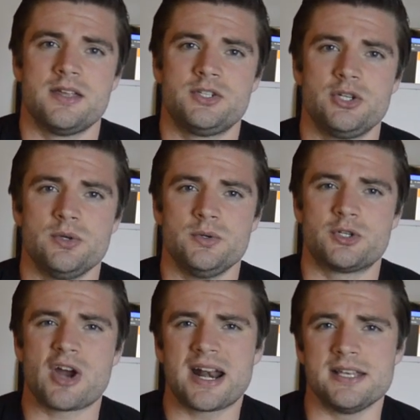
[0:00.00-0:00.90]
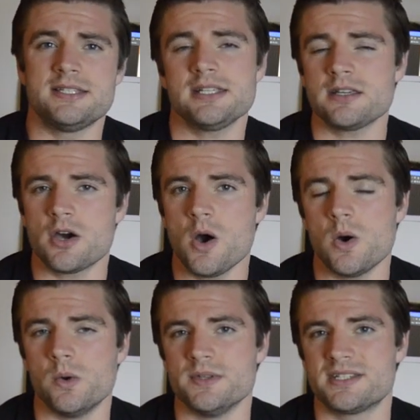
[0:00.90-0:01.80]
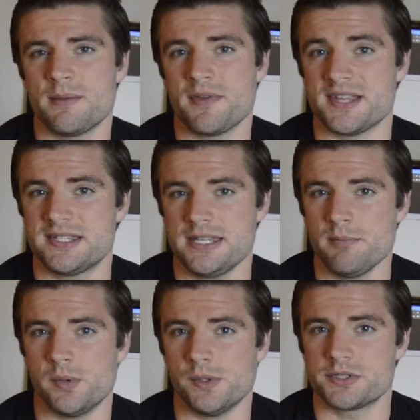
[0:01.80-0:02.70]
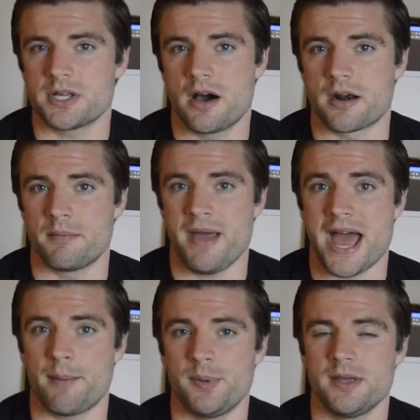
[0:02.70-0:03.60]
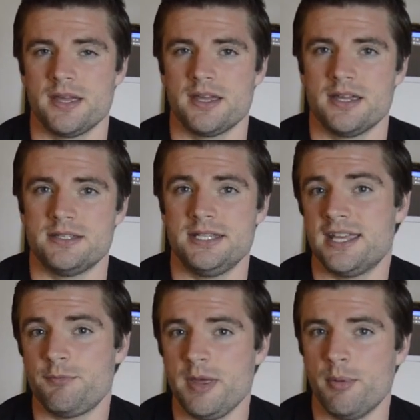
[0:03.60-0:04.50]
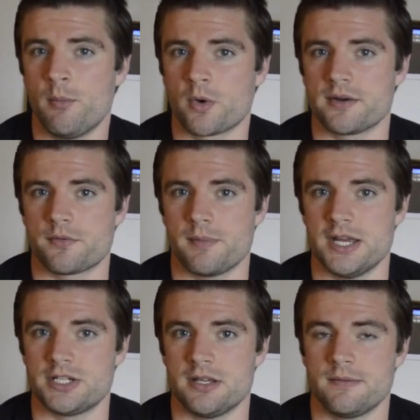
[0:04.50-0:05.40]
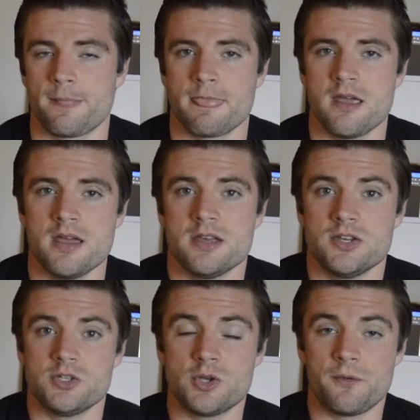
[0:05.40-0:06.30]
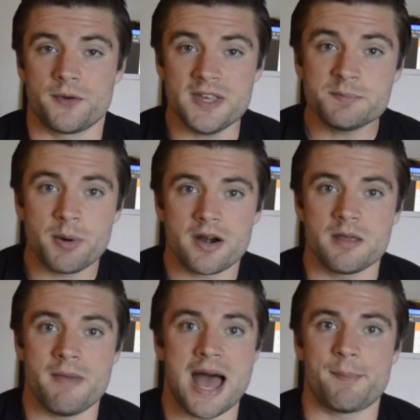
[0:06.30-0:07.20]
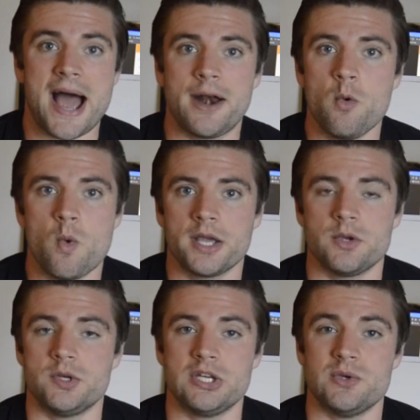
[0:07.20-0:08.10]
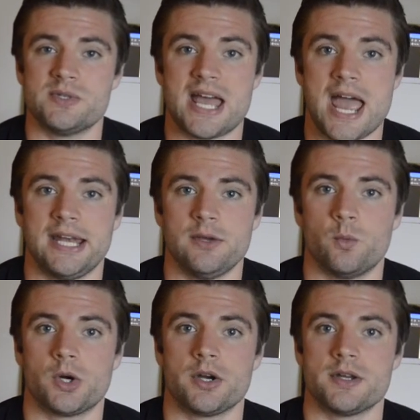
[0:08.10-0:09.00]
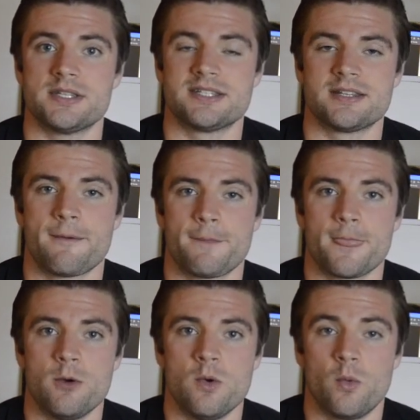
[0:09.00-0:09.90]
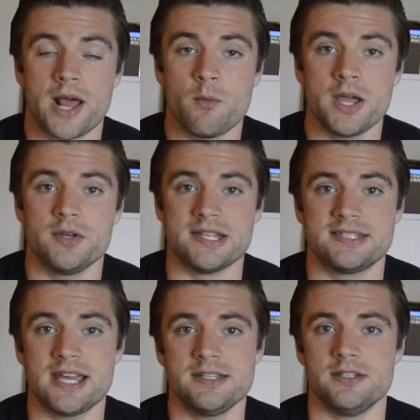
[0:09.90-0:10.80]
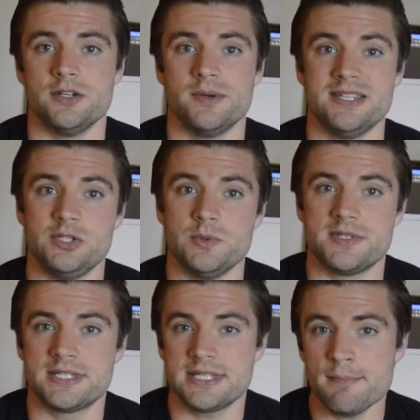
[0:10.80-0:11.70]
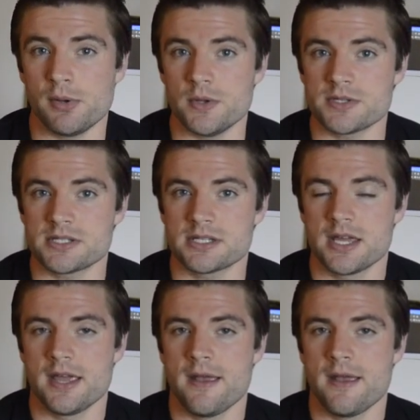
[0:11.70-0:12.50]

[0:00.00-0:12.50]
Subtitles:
to try to decode some of the symbols on our map to give people more information. So for this part of the map, I don't want you to use any words. What I want you instead to do is use symbols